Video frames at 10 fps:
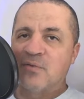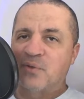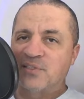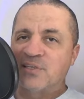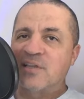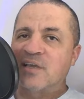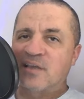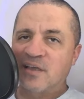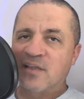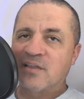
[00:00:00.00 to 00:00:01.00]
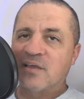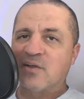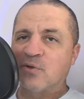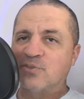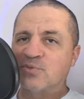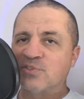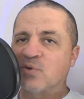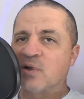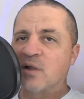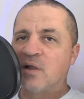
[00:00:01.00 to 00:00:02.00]
recently in the uh, grocery
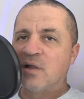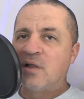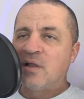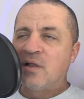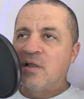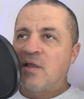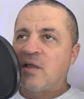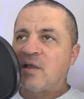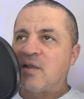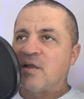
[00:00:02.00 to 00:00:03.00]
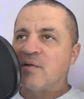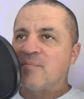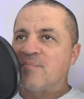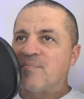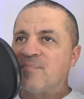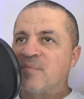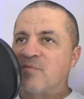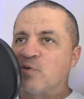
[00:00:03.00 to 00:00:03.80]
store, and um, of